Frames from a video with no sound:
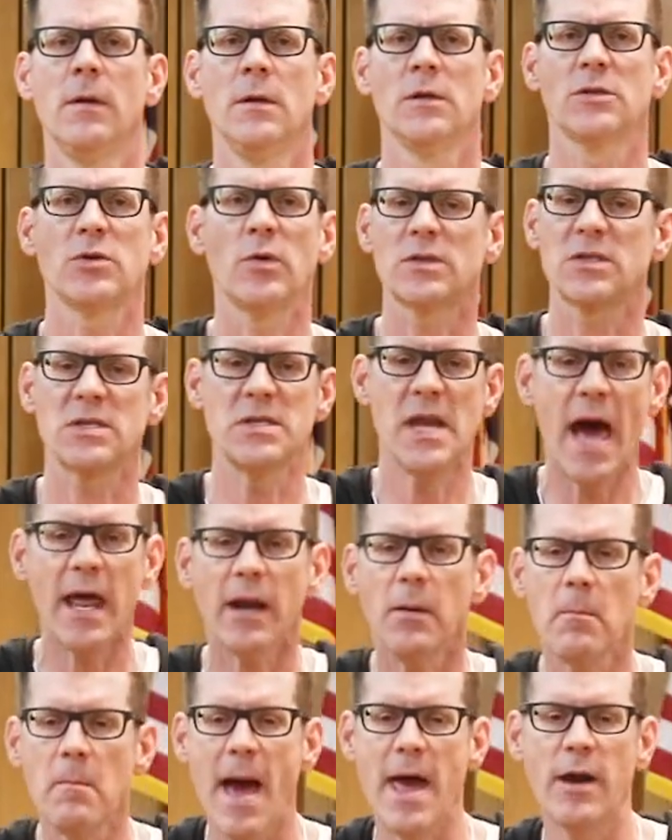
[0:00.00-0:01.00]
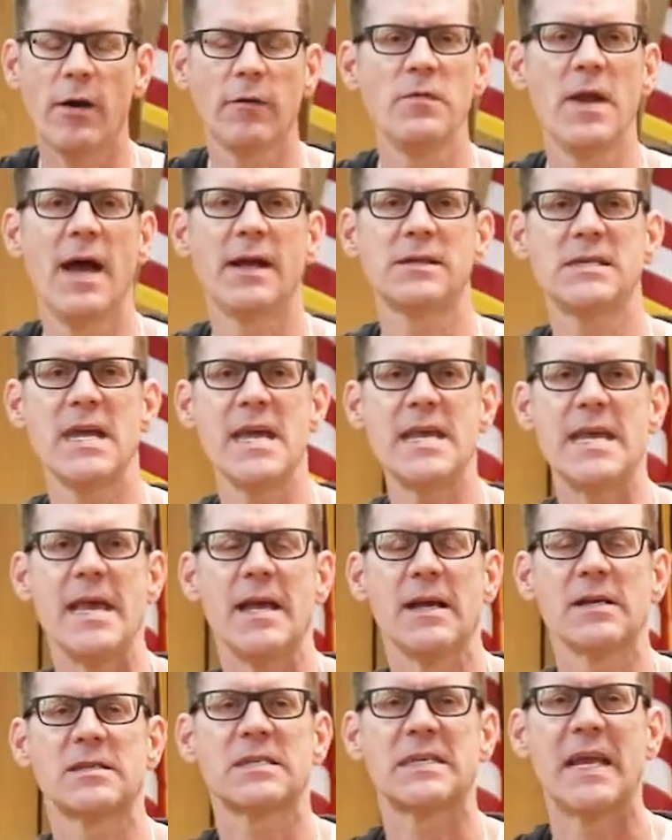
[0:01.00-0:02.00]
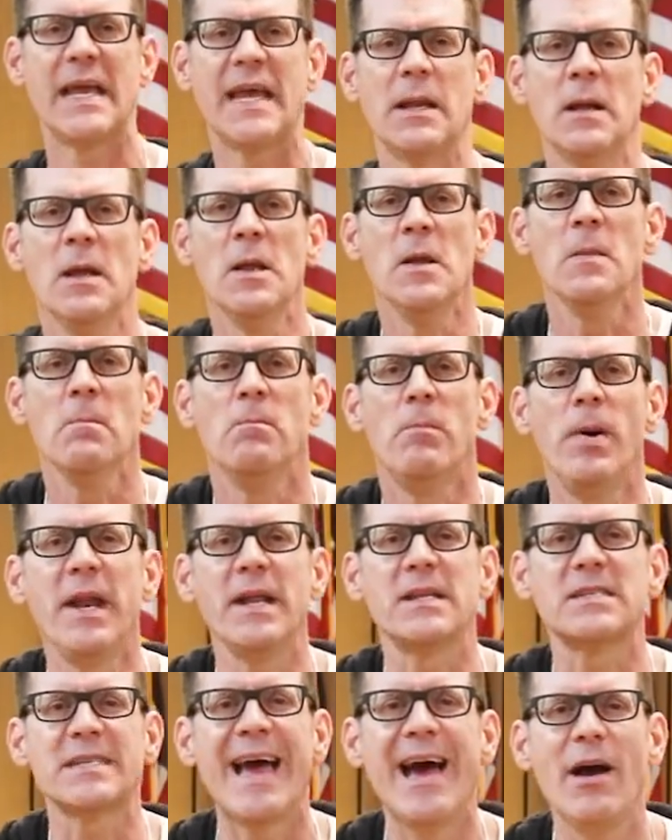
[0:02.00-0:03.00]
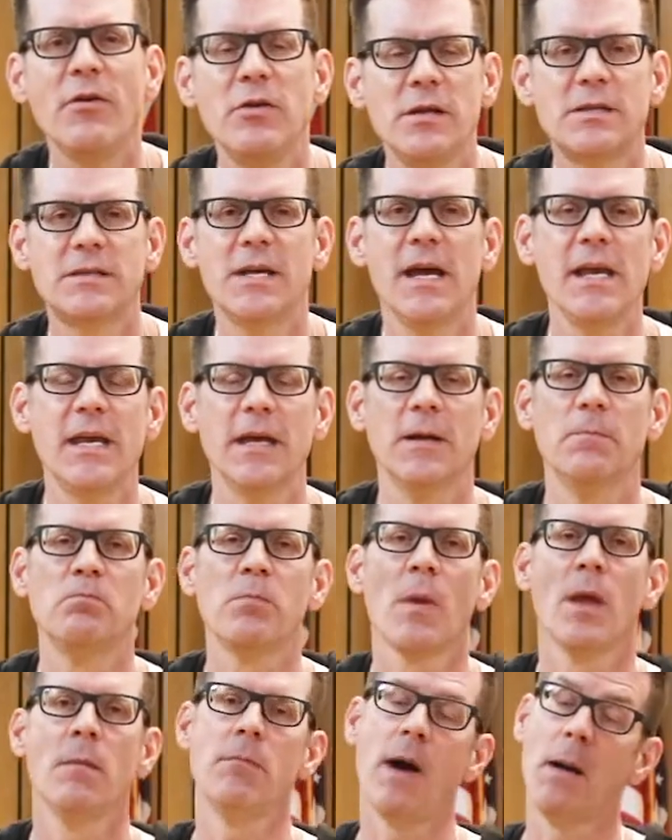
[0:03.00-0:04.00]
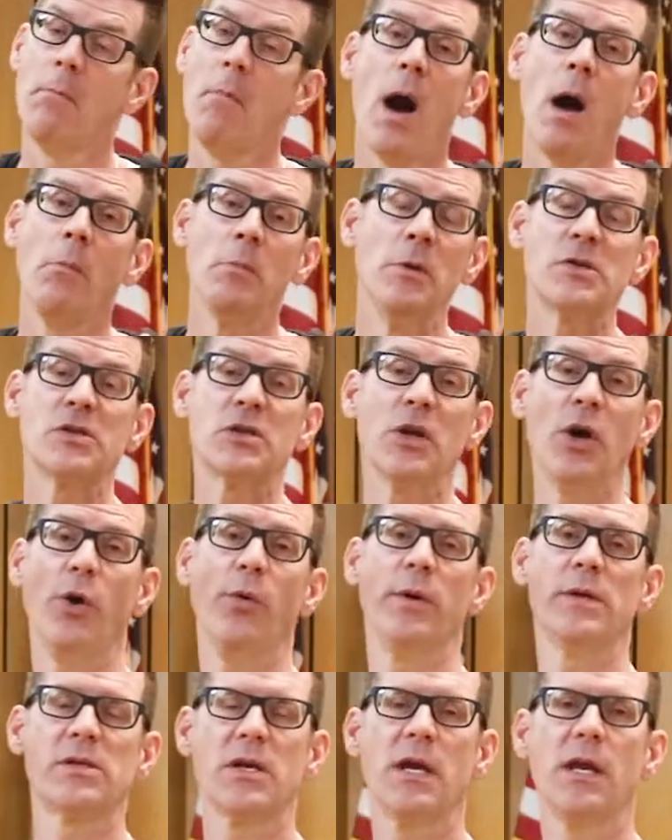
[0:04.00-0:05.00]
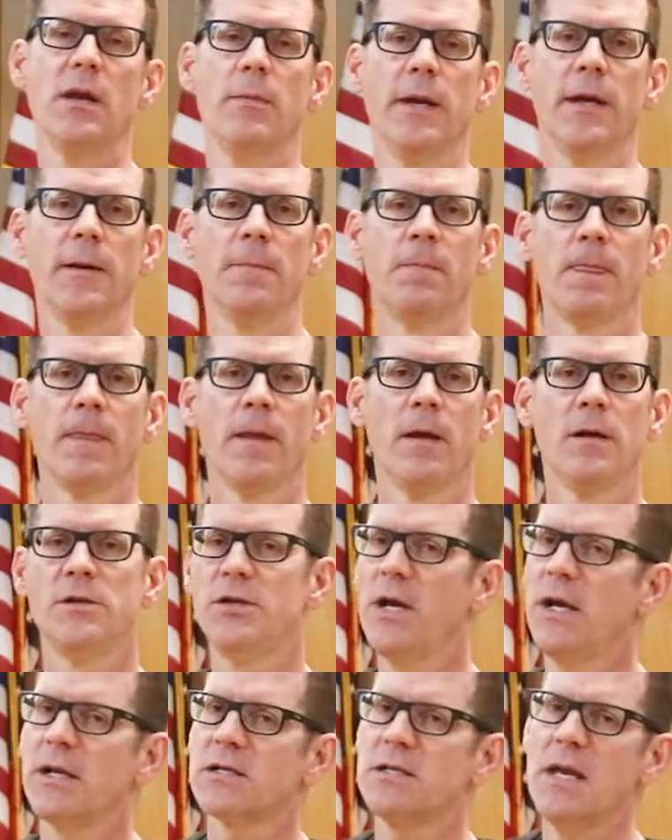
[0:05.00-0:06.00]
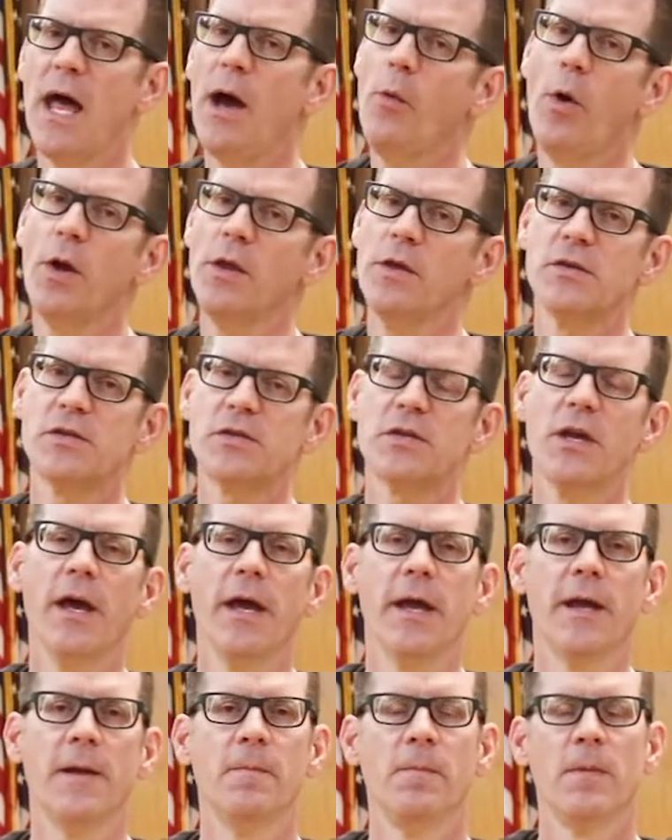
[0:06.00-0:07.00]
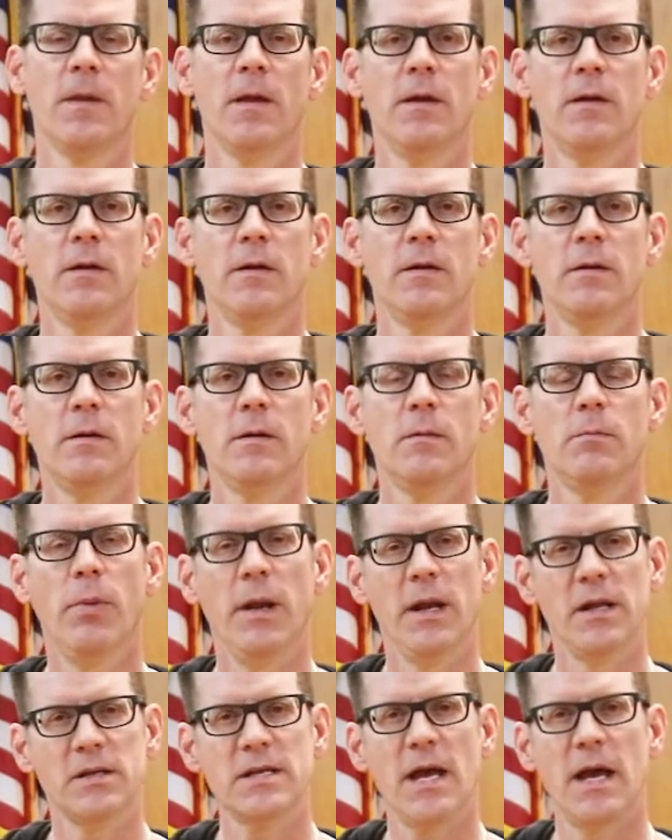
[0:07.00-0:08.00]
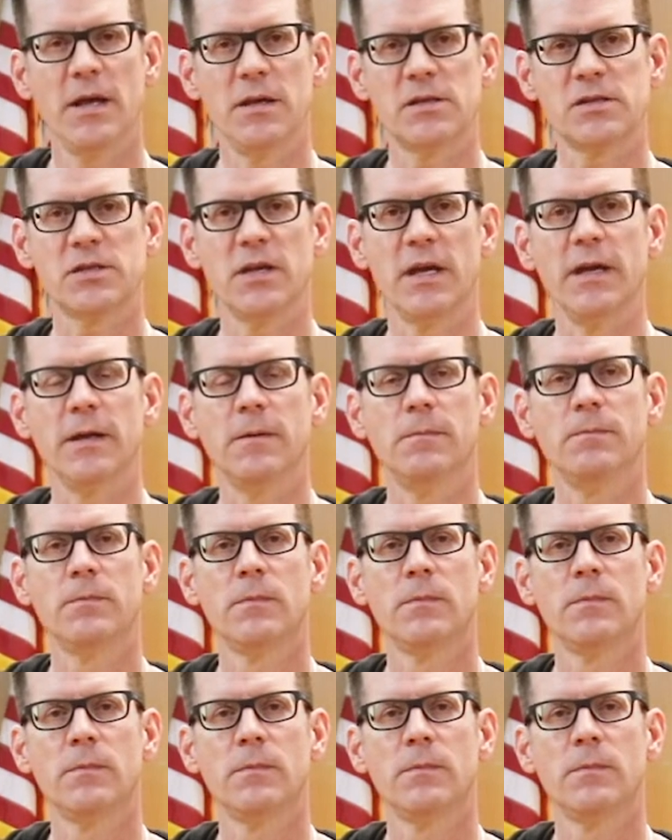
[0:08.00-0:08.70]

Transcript: So it's not a matter of not taking a stand, but it's how you take it. My mom used to always say to me, Jay, it's not what you say, but it's how you say it.